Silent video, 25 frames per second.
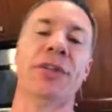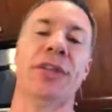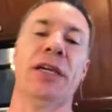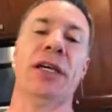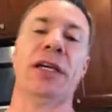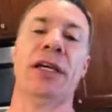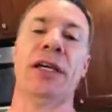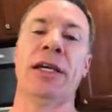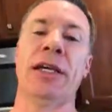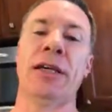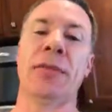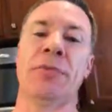
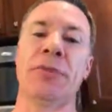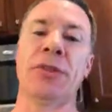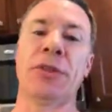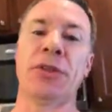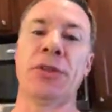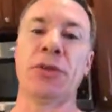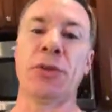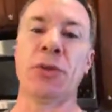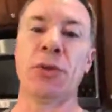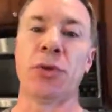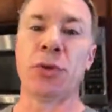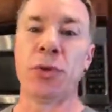time to
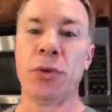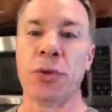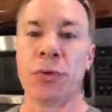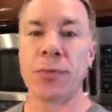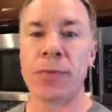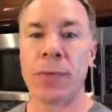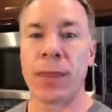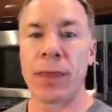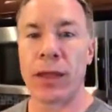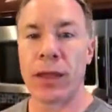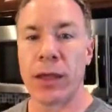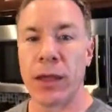do
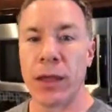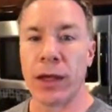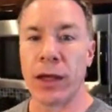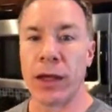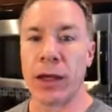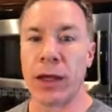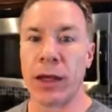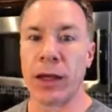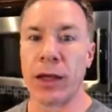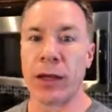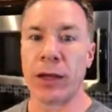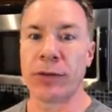
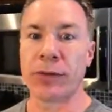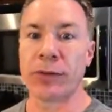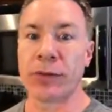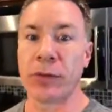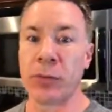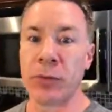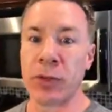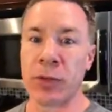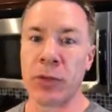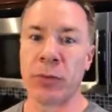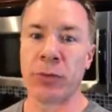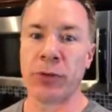
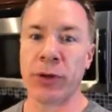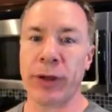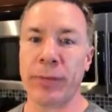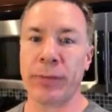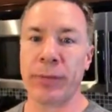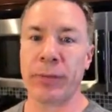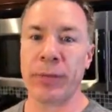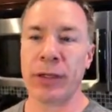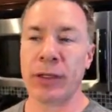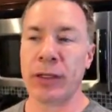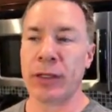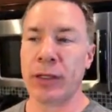some meal prep.